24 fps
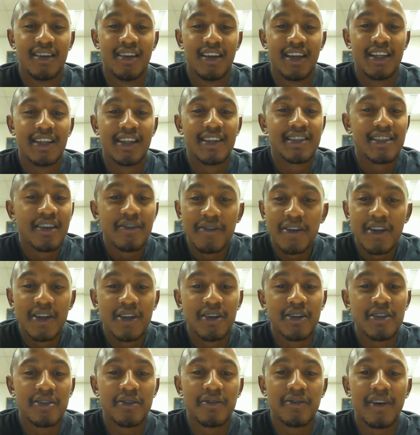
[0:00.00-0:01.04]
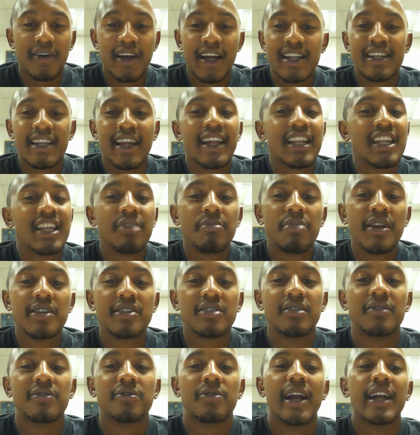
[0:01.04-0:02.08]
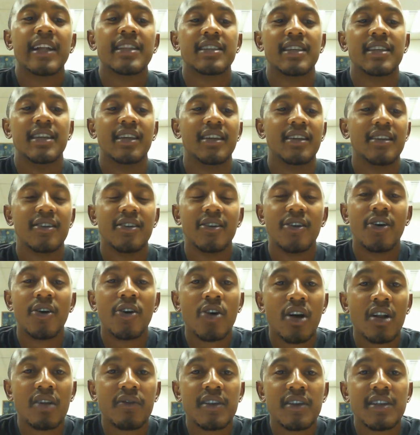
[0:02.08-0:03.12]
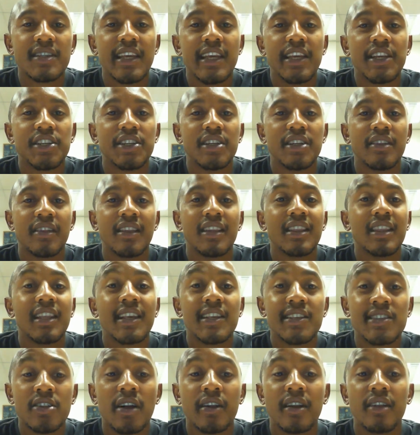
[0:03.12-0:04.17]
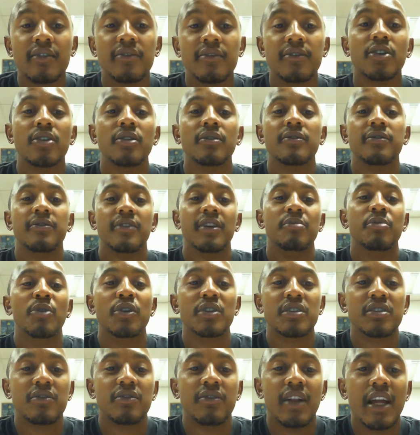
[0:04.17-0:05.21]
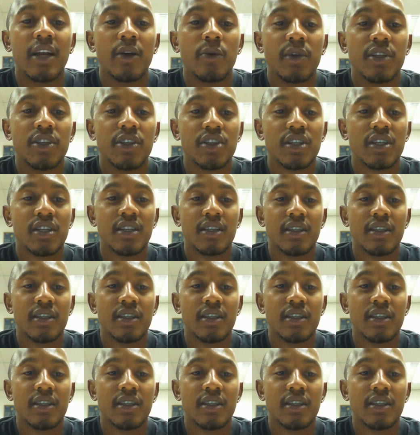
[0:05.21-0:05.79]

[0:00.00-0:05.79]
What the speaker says: It is difficult to find any piece of writing or conversation that does not involve emotive language.